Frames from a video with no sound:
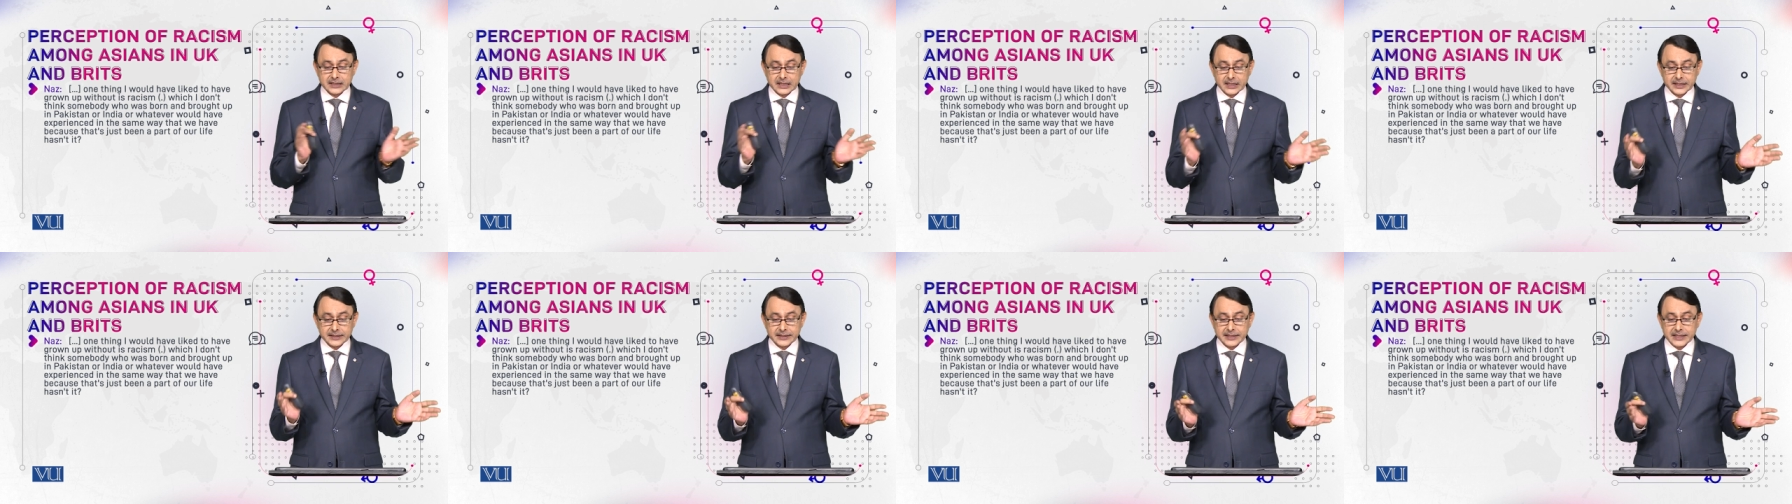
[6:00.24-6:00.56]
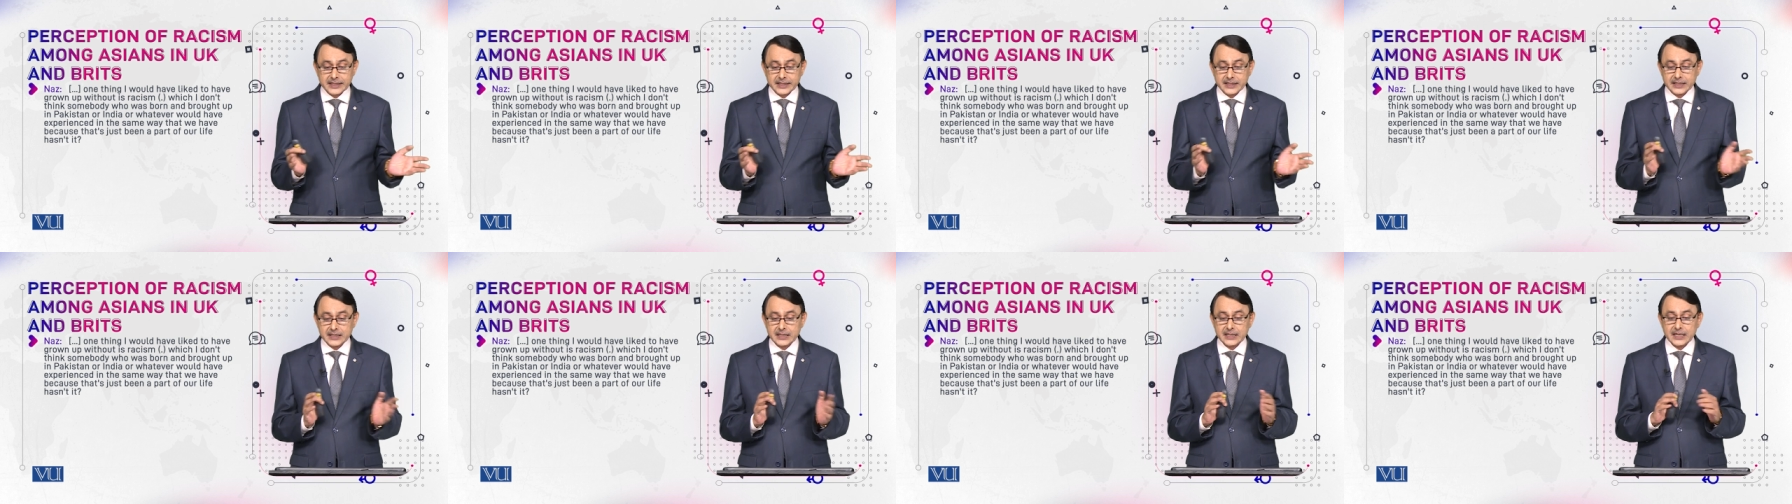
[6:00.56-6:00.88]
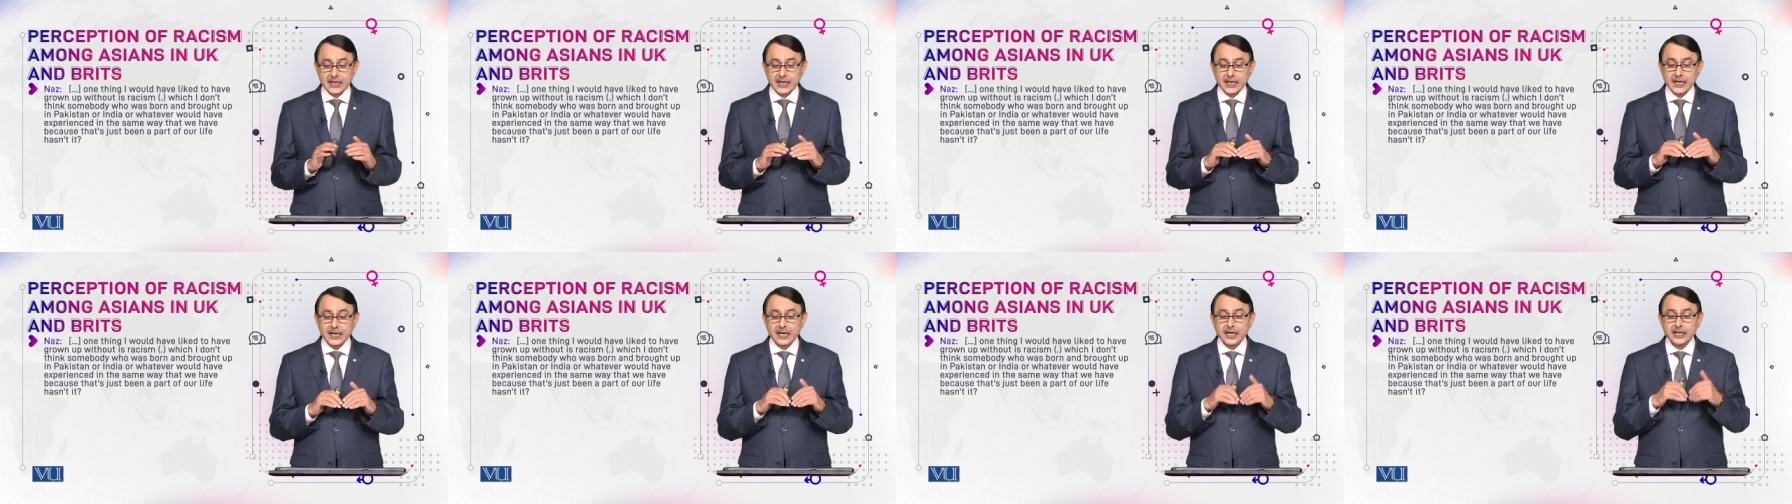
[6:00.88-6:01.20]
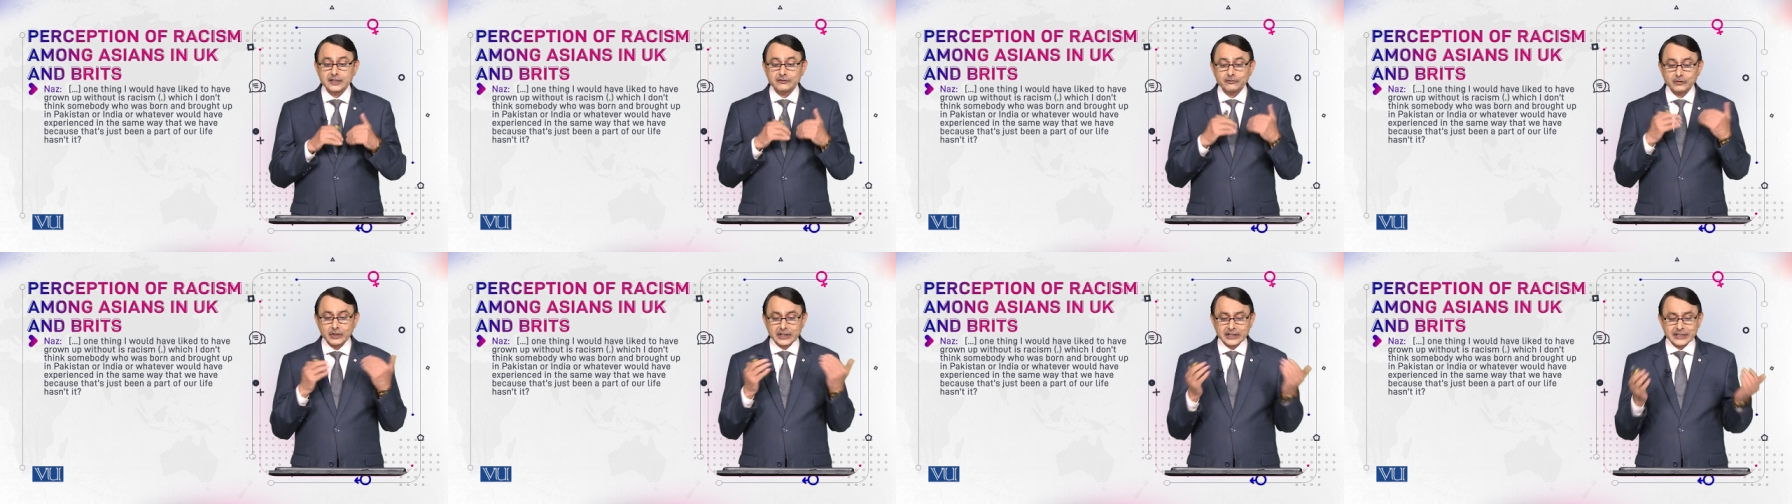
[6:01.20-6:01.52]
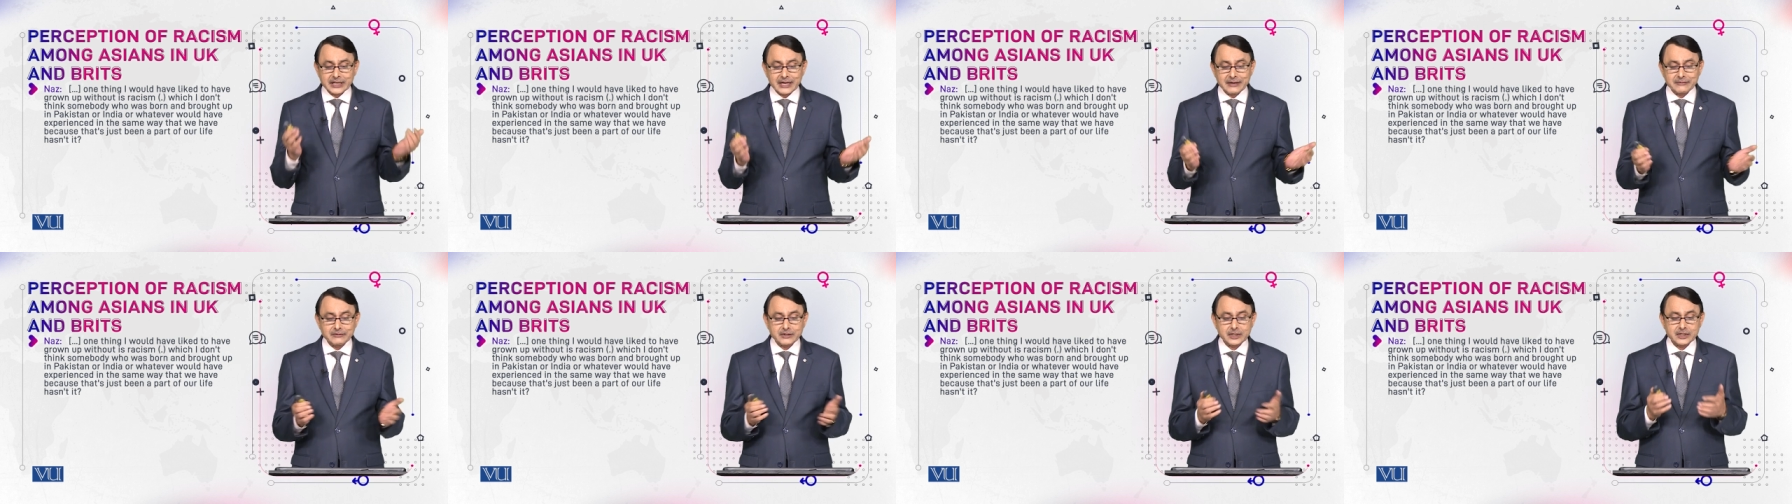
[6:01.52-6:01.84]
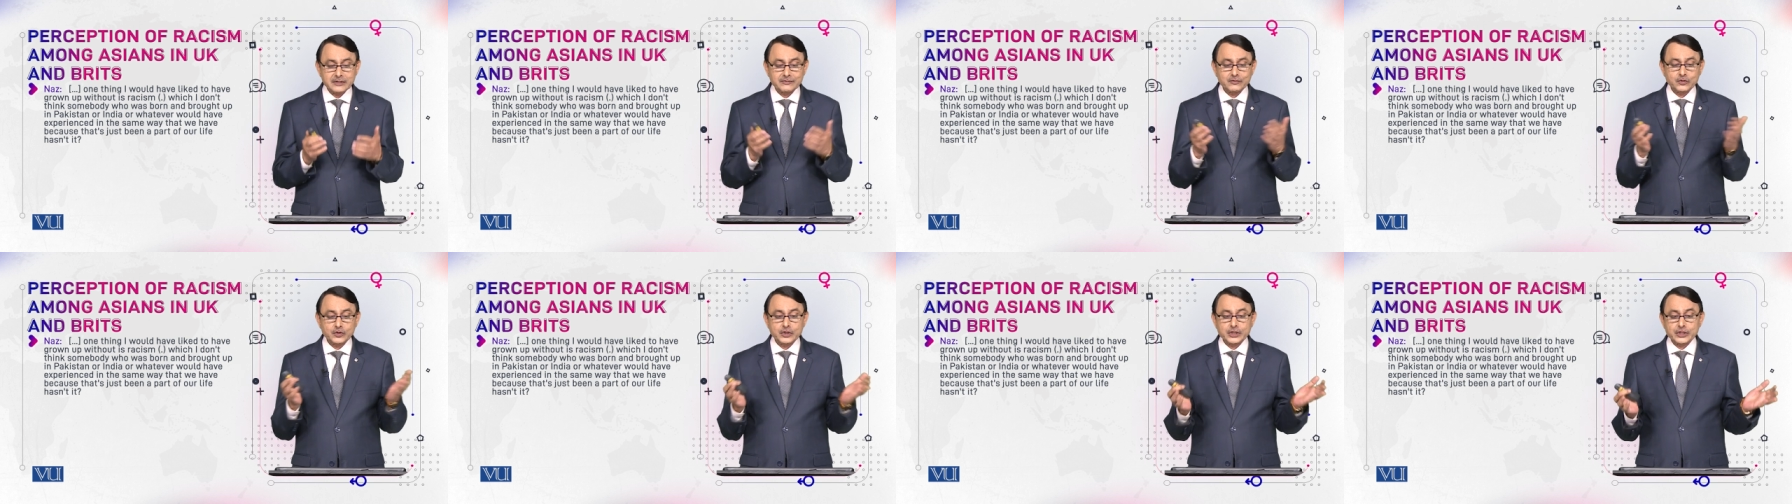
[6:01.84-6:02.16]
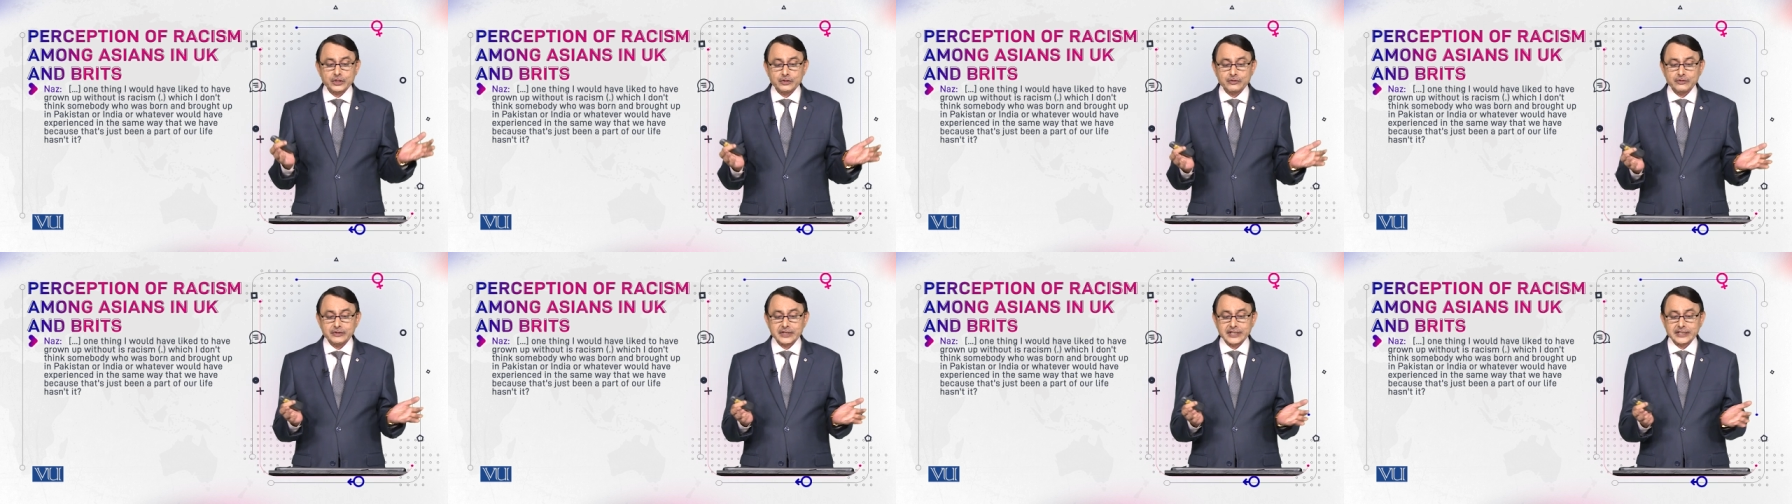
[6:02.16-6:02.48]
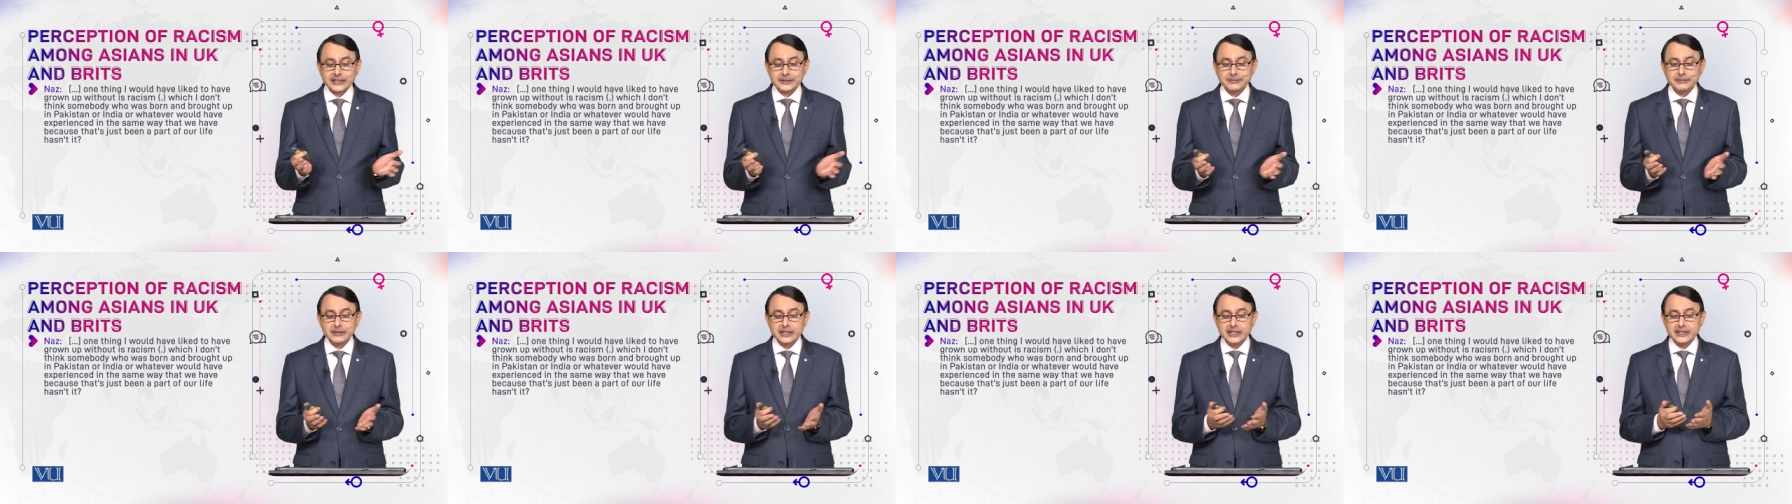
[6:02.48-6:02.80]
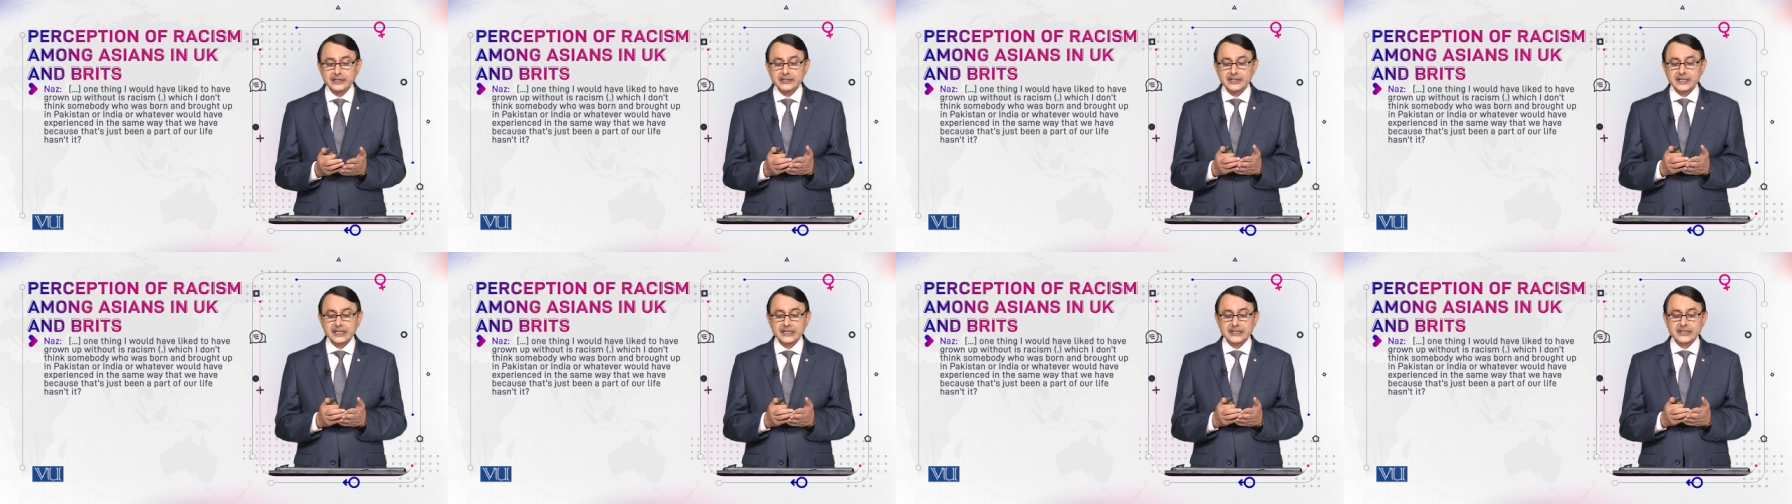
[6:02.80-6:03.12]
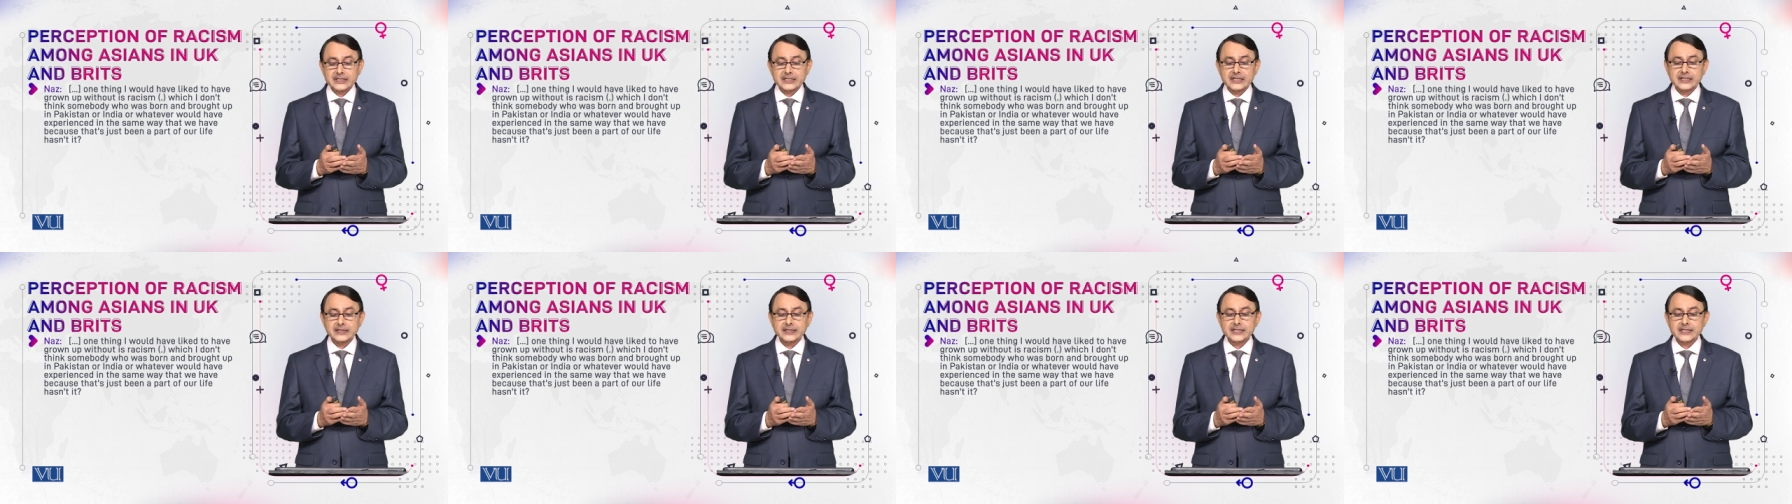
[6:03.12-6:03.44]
or India or whatever would you experienced in